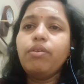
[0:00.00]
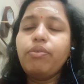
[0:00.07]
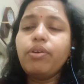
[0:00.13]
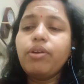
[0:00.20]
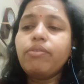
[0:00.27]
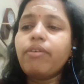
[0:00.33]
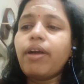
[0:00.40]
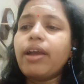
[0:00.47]

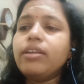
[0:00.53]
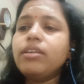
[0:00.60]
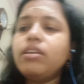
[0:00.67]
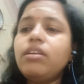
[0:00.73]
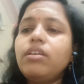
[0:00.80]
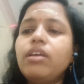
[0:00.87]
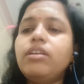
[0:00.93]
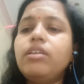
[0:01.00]
For
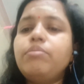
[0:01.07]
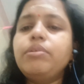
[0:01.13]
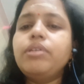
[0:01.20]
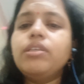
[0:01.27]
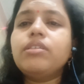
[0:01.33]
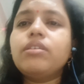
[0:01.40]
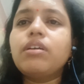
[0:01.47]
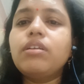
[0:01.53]
viral
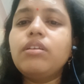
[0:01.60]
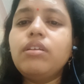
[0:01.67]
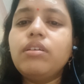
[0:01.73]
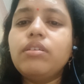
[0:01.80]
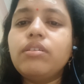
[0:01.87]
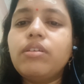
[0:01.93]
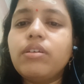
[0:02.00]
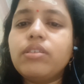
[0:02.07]

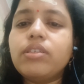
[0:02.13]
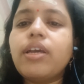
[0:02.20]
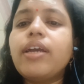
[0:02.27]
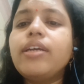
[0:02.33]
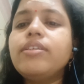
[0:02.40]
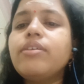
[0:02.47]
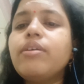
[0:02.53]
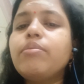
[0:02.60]
elimination, the
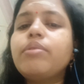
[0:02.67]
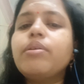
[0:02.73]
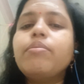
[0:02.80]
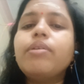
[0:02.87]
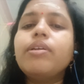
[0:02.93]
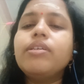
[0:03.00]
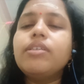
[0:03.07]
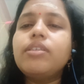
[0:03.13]
size of the
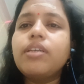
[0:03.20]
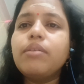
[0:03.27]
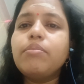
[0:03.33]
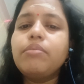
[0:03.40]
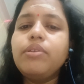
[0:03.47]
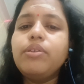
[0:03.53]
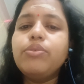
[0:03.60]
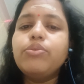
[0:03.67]

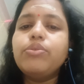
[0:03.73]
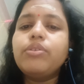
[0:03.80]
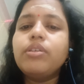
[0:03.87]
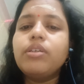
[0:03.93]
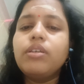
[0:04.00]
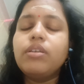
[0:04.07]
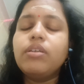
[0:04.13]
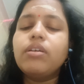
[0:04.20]
meristem used
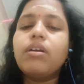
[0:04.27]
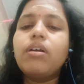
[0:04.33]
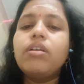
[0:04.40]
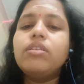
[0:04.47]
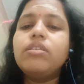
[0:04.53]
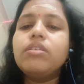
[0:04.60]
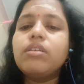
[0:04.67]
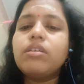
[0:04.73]
in
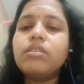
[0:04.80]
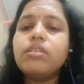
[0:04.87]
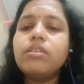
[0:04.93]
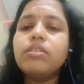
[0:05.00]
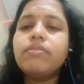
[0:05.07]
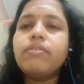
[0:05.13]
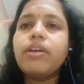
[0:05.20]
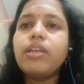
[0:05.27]
cultures
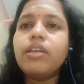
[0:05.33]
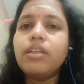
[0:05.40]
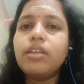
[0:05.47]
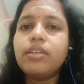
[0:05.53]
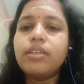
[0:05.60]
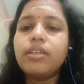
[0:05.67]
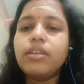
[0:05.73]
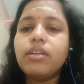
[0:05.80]
is very
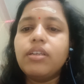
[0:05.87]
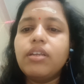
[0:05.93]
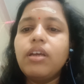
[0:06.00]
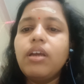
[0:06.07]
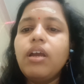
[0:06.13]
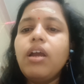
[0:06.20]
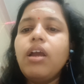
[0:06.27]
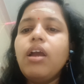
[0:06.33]
critical.
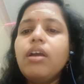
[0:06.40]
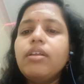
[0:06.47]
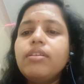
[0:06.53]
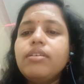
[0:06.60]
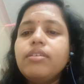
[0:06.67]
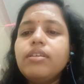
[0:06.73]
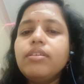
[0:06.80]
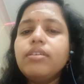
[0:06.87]

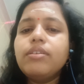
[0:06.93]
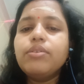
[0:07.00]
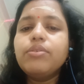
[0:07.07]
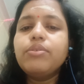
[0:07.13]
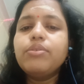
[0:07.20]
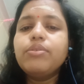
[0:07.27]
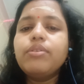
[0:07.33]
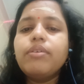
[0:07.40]
This is due
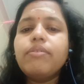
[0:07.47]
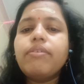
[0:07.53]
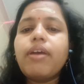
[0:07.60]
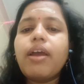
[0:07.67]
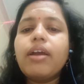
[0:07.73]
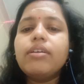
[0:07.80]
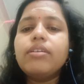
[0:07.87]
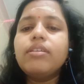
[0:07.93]
to the
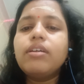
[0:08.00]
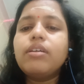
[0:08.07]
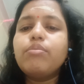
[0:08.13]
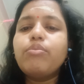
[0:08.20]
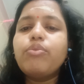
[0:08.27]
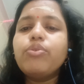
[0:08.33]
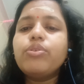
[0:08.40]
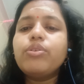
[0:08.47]
fact that
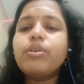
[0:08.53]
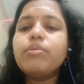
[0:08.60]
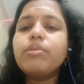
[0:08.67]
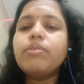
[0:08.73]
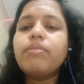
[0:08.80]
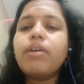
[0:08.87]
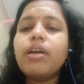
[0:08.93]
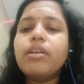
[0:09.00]
most of
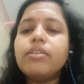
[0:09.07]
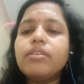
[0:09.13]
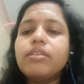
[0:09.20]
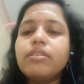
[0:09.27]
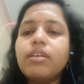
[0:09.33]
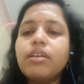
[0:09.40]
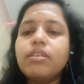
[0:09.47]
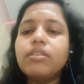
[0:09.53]
the
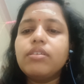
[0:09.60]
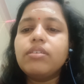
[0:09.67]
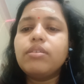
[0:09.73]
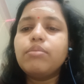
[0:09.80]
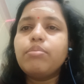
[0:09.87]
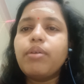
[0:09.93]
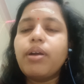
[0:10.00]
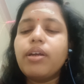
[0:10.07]
viruses
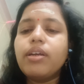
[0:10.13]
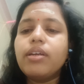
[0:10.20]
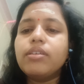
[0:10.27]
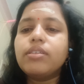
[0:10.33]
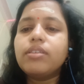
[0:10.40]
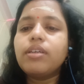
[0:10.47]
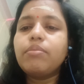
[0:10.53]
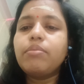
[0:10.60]
exist by
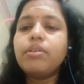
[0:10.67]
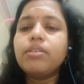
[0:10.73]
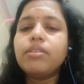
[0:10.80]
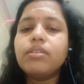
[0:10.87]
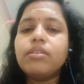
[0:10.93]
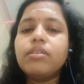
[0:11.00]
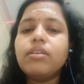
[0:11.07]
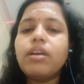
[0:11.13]

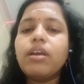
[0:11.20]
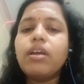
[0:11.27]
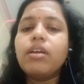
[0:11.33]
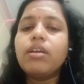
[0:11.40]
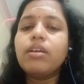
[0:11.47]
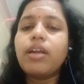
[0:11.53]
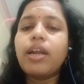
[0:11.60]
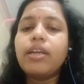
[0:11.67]
establishing
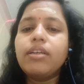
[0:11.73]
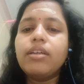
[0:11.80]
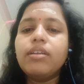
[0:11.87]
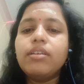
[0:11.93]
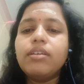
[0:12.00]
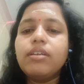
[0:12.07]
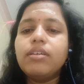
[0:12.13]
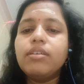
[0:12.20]
a
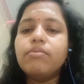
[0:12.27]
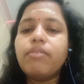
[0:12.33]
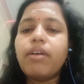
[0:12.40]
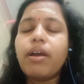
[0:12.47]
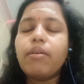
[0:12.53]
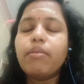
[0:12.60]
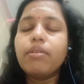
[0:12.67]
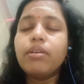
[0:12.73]
gradient in
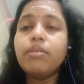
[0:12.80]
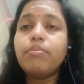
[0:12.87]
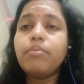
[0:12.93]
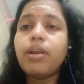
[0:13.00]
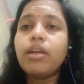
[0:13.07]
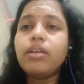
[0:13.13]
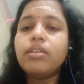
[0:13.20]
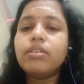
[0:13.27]

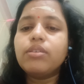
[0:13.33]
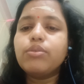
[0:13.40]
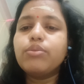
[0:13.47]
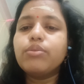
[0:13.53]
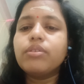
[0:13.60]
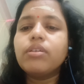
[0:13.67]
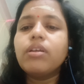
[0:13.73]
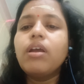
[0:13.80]
plant
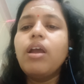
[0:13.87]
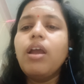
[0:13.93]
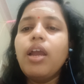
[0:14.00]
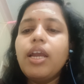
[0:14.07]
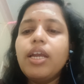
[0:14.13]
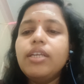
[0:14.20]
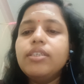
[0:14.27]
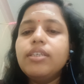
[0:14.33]
tissues.
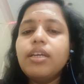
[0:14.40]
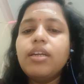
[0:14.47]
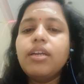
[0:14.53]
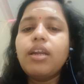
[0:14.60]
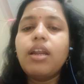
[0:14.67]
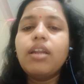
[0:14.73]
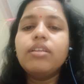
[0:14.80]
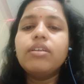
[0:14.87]
In
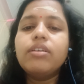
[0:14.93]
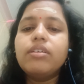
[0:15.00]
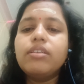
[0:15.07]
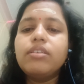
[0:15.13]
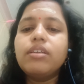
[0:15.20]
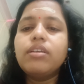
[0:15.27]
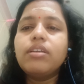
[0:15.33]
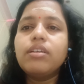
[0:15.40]
general, the
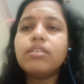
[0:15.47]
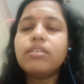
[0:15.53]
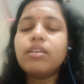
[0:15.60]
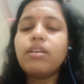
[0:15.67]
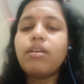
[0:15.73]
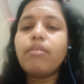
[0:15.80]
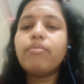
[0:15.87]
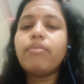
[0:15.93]

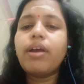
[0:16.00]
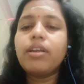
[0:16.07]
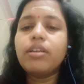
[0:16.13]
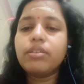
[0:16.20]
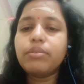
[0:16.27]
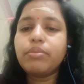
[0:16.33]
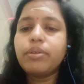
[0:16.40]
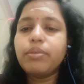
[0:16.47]
regeneration of
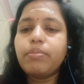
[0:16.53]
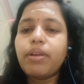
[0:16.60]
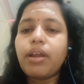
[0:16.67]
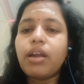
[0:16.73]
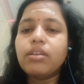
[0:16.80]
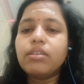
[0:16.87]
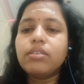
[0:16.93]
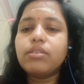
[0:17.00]
virus-free
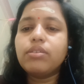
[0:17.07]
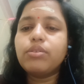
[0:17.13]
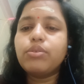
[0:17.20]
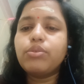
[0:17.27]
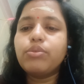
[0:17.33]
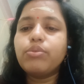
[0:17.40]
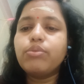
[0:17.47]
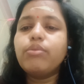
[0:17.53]
plants
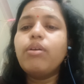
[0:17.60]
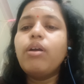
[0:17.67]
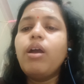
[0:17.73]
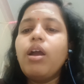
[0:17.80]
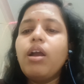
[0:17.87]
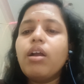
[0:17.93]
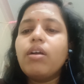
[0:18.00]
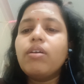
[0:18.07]
through
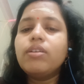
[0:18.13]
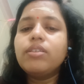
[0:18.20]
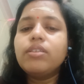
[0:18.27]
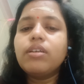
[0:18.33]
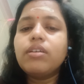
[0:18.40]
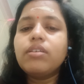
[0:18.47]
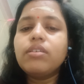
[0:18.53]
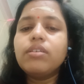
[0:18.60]

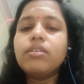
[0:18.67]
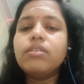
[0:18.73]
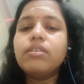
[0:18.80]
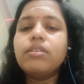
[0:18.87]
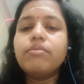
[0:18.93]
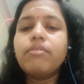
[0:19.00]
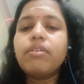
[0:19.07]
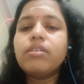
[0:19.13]
cultures is
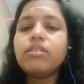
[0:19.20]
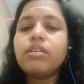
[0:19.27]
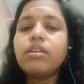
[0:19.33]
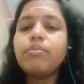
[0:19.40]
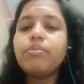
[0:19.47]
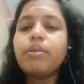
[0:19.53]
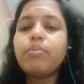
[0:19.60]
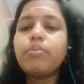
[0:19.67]

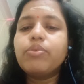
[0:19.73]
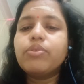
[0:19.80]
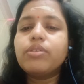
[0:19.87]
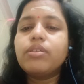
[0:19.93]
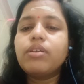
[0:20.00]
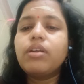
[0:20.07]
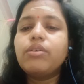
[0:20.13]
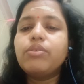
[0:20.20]
inversely
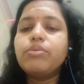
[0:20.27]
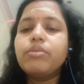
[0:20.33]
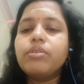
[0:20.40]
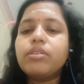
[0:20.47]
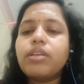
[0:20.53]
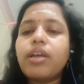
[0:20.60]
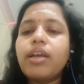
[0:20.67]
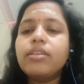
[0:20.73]
proportional to the
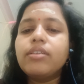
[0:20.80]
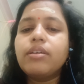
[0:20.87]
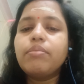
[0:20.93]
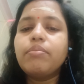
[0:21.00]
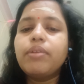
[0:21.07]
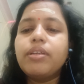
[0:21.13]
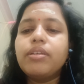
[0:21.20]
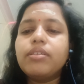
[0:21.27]
size of
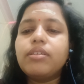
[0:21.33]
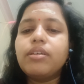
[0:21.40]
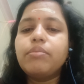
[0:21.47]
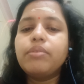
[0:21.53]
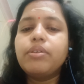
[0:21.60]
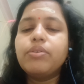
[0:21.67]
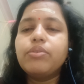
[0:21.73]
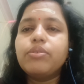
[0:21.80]

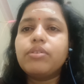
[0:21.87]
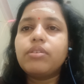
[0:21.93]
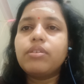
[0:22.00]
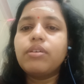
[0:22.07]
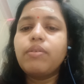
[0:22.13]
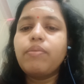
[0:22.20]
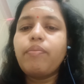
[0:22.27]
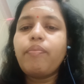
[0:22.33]
meristem used.
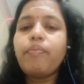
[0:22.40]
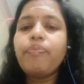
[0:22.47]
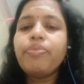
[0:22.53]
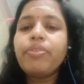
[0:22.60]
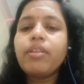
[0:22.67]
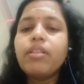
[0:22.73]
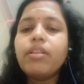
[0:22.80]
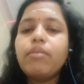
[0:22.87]

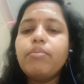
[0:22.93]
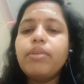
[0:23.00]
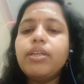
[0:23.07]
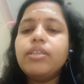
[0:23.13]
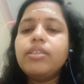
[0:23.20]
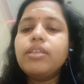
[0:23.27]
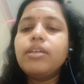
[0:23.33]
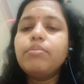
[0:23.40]
The
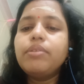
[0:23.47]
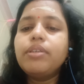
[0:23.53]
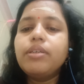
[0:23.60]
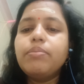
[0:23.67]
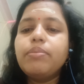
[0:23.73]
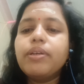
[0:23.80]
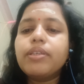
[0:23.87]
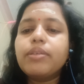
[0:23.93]
meristem
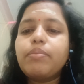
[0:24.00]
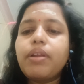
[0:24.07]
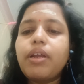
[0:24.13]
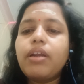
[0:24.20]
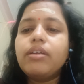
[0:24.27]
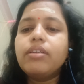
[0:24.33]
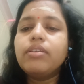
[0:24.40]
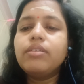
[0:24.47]
tip
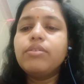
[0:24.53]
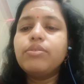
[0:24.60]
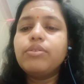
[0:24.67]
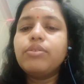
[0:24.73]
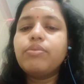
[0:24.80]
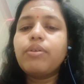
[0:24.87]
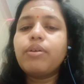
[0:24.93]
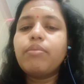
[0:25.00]
explant
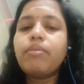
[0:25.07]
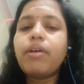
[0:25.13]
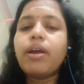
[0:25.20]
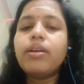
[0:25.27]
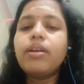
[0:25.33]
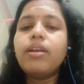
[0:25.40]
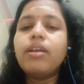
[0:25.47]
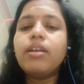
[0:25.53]
used for
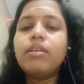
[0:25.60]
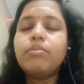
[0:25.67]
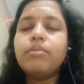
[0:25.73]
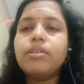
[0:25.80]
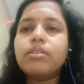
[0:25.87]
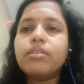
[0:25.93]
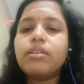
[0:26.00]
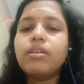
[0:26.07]
viral
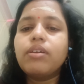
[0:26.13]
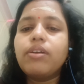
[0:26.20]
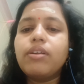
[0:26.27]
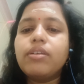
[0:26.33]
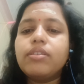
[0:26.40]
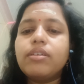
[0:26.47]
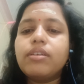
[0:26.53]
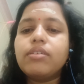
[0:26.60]
elimination
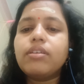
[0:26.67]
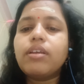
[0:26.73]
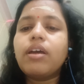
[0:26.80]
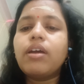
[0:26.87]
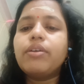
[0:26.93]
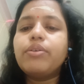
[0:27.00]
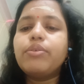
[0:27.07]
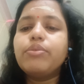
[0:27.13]
cultures
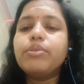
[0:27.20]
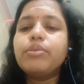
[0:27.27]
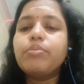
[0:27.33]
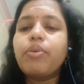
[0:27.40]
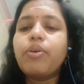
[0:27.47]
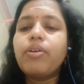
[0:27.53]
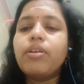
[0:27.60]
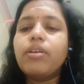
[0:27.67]
are too
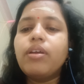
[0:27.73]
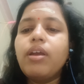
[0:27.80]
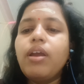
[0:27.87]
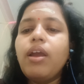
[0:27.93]
small.